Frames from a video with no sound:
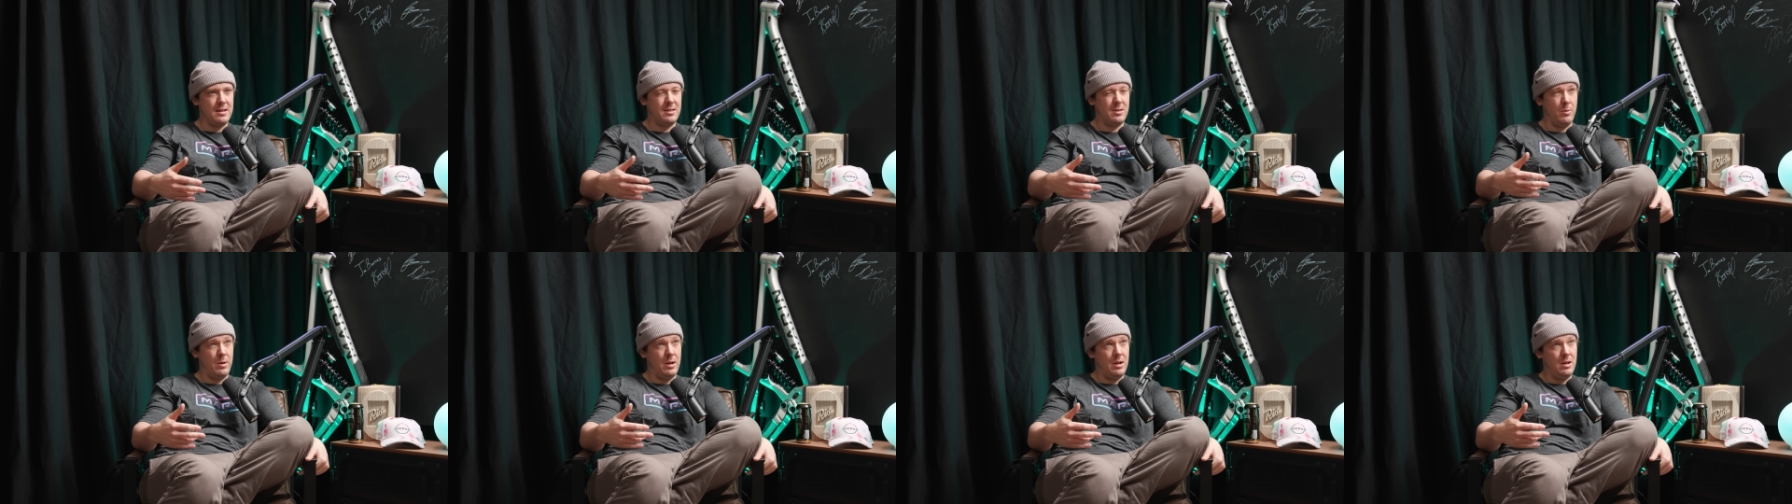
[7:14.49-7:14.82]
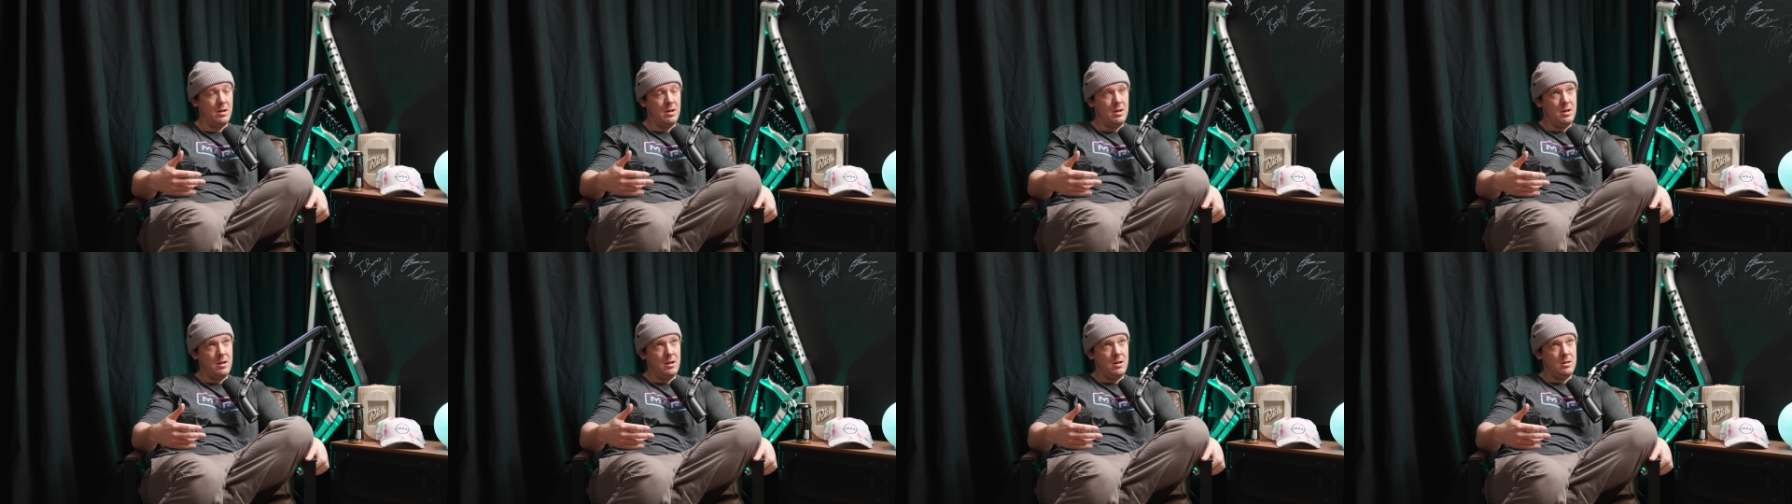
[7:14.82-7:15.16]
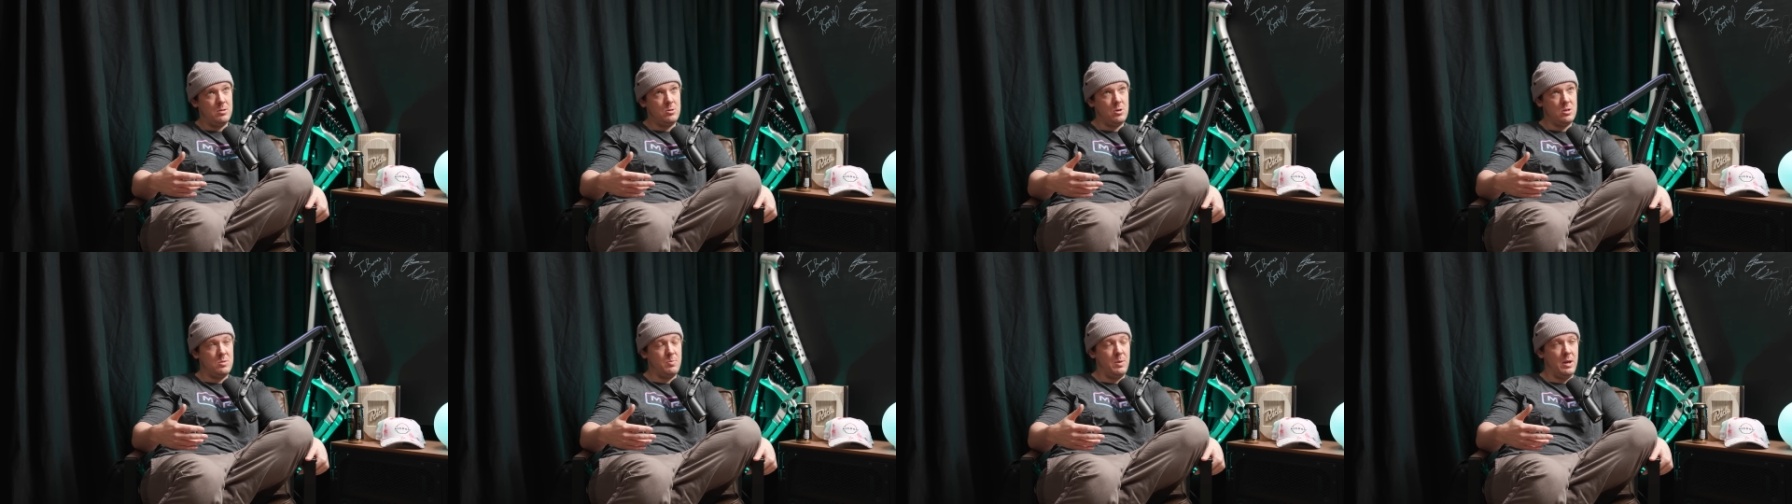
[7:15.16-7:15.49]
So it
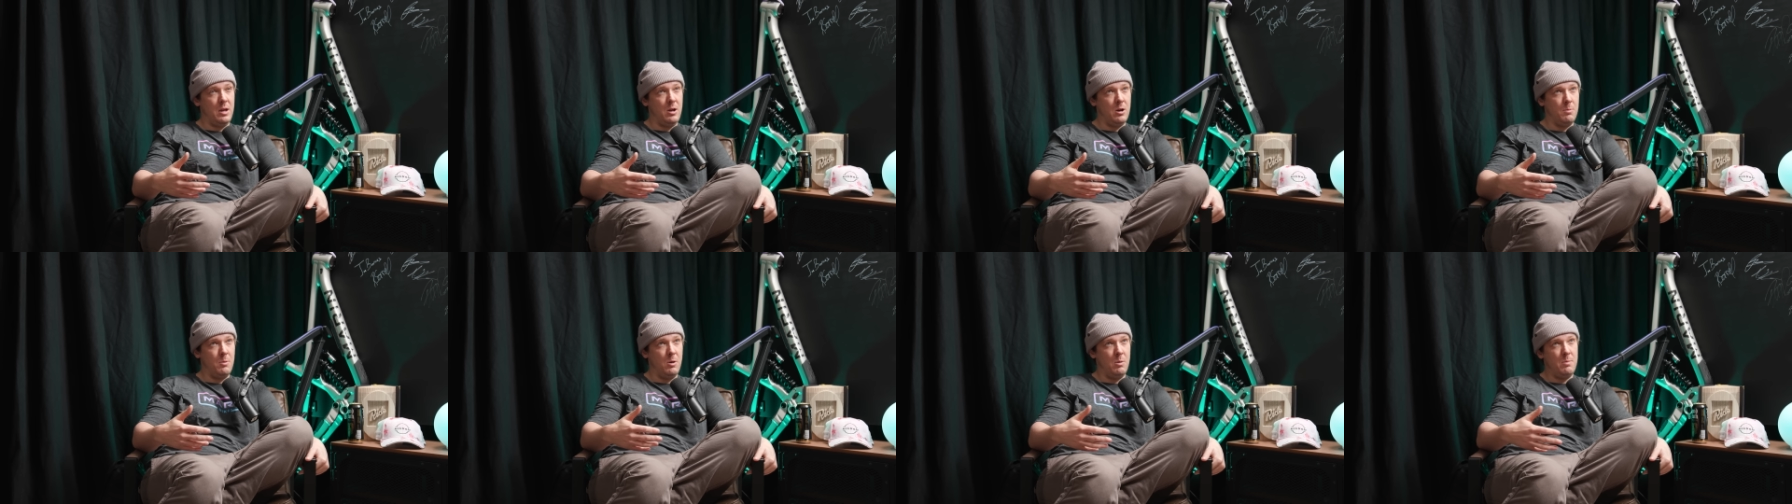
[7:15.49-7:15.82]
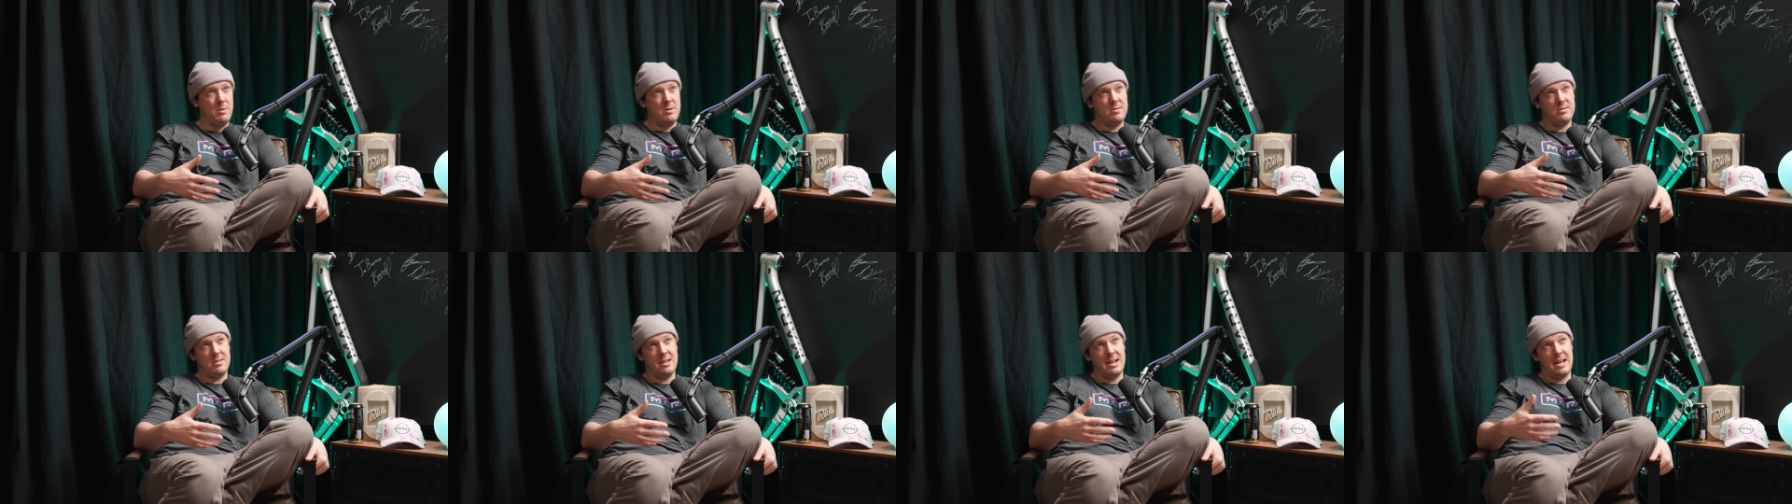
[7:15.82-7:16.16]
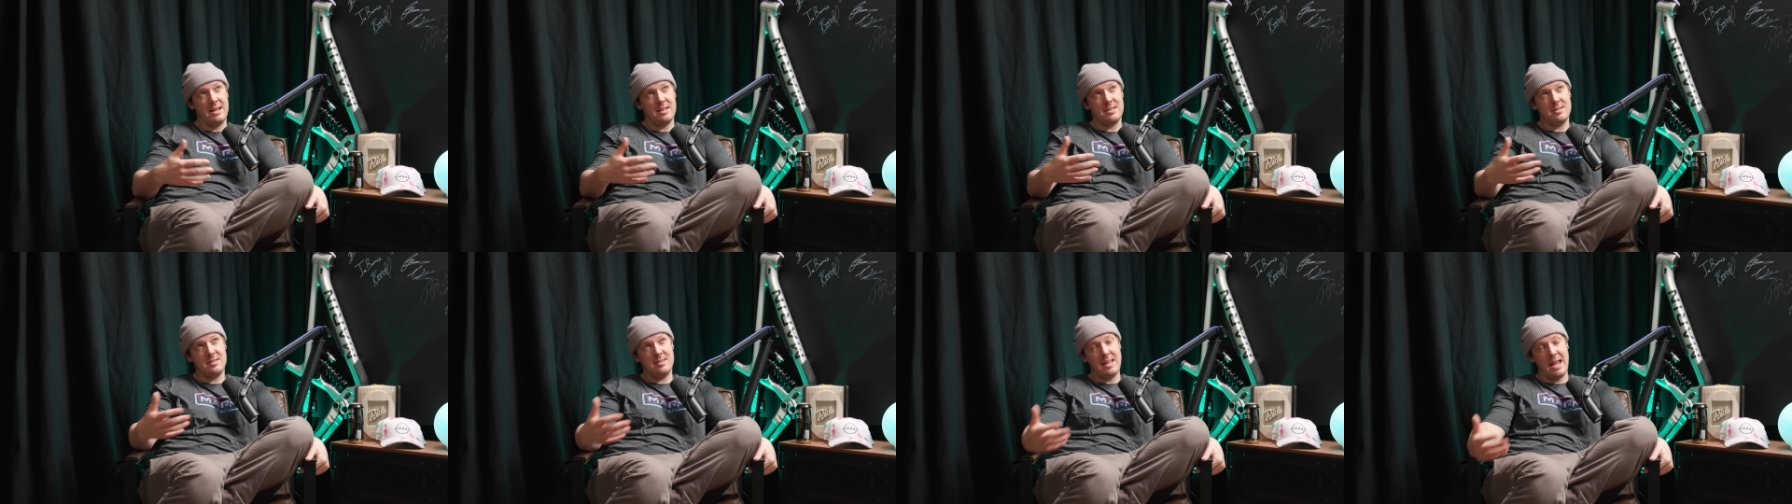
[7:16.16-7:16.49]
does become almost an
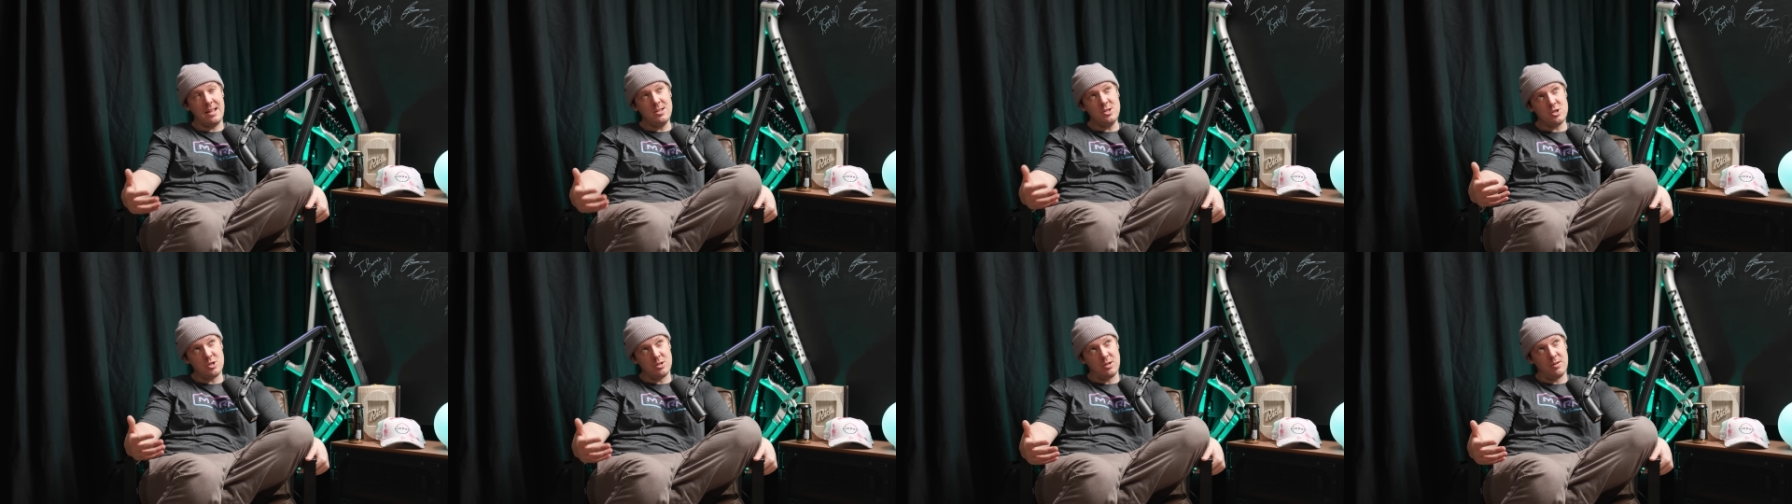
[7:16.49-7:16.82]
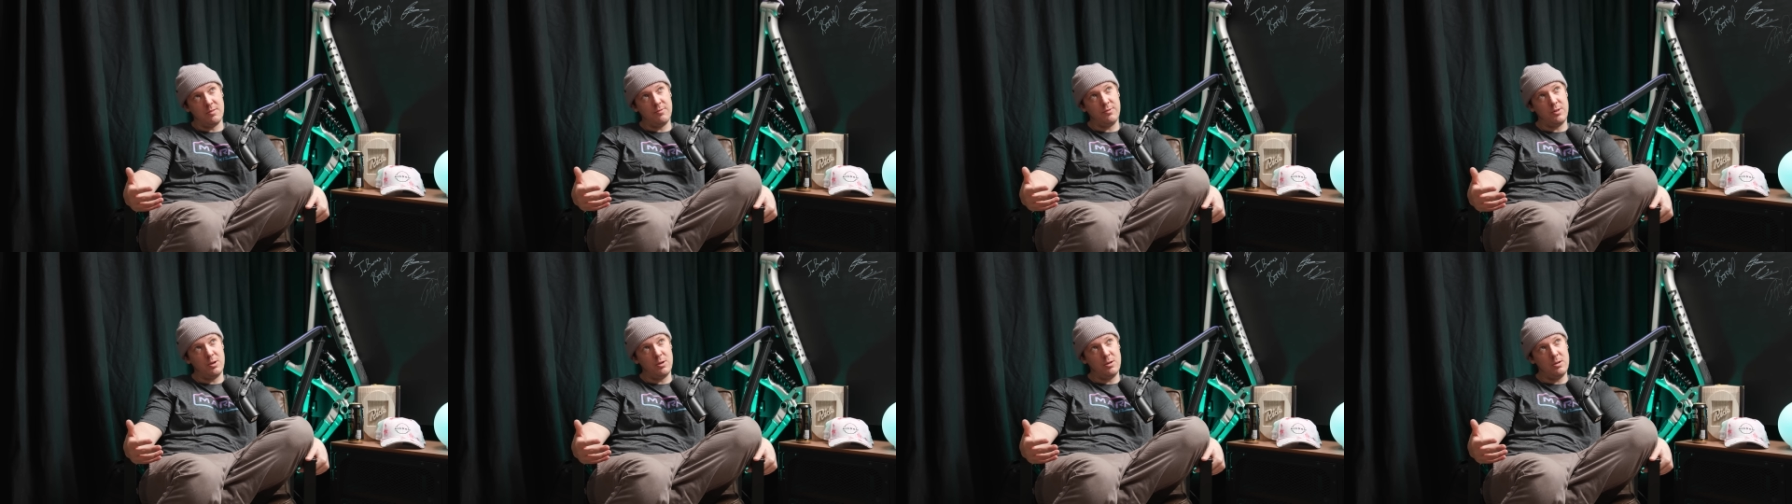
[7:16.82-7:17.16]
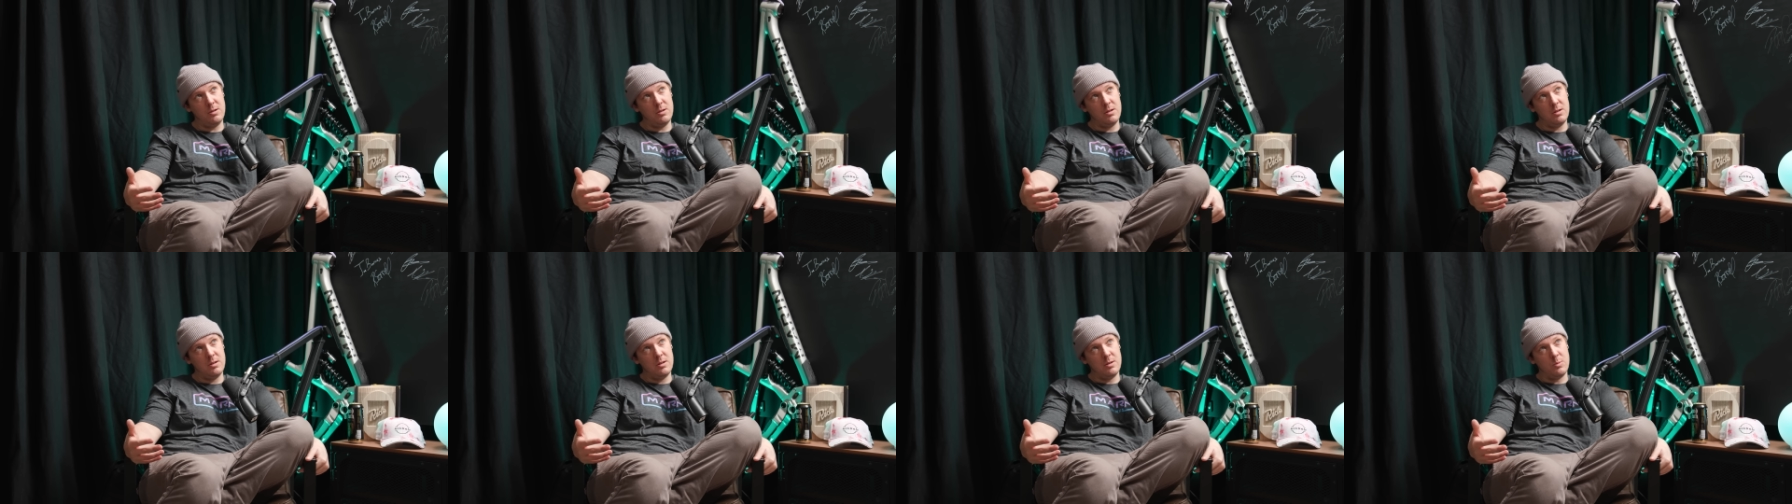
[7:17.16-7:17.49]
extension of you,